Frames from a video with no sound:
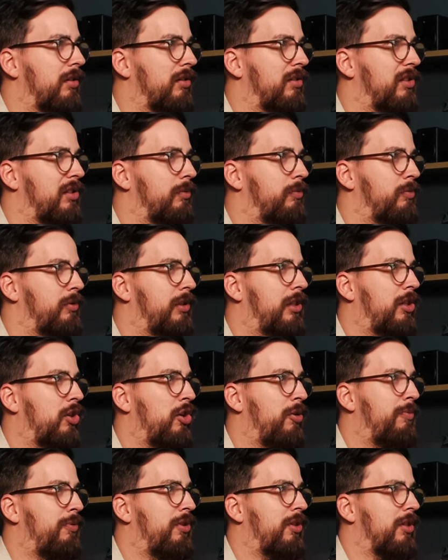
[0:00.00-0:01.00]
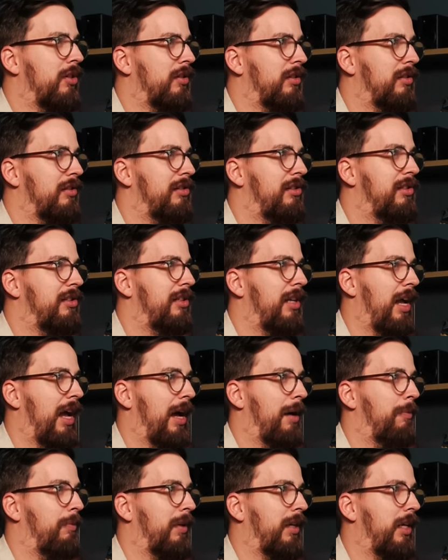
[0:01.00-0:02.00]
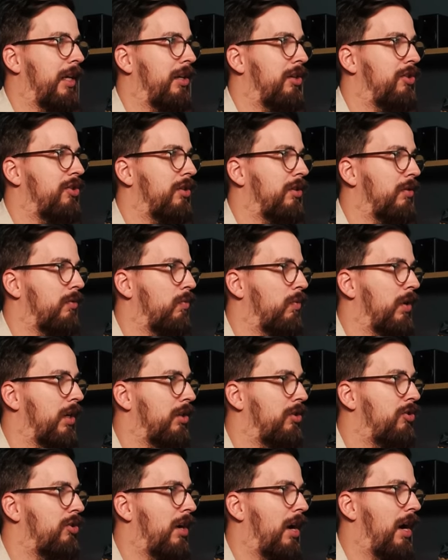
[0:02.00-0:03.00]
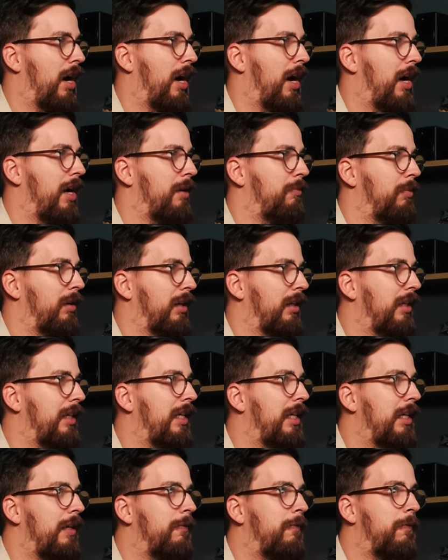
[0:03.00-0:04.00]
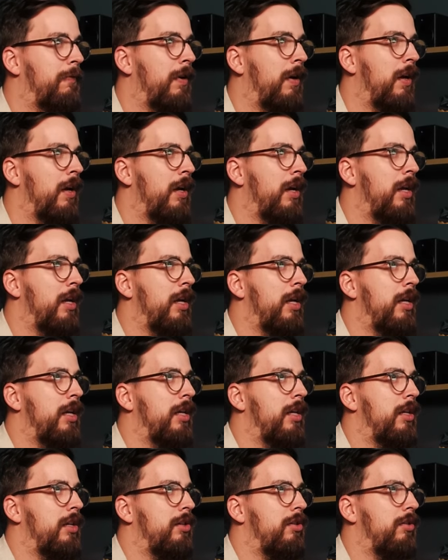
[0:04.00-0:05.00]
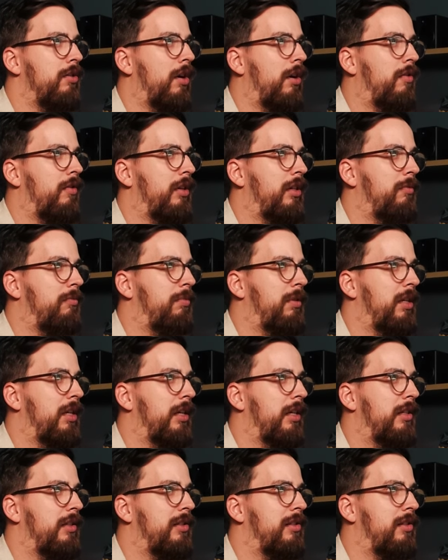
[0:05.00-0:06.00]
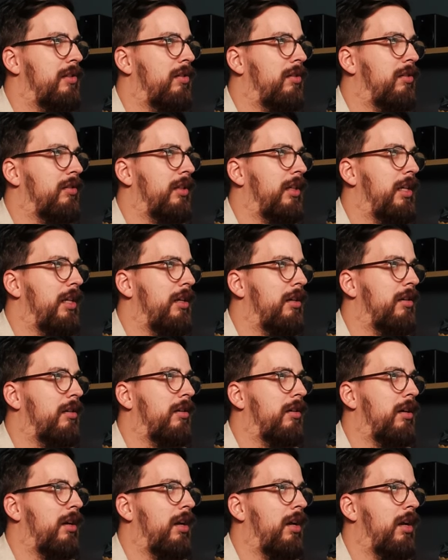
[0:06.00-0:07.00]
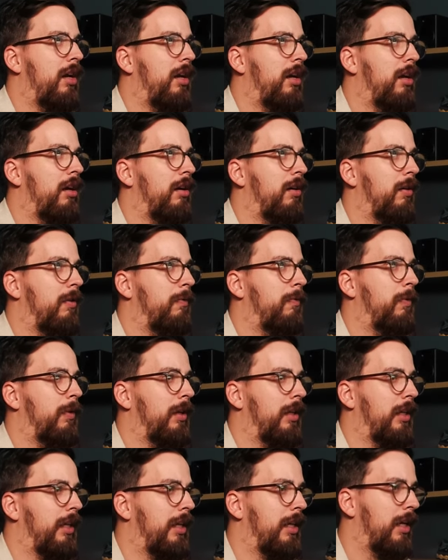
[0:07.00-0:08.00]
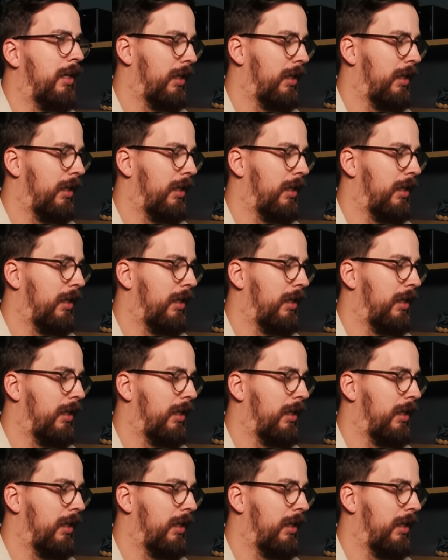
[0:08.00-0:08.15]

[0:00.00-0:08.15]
subscriptions application, which I believe should already be installed here, hopefully.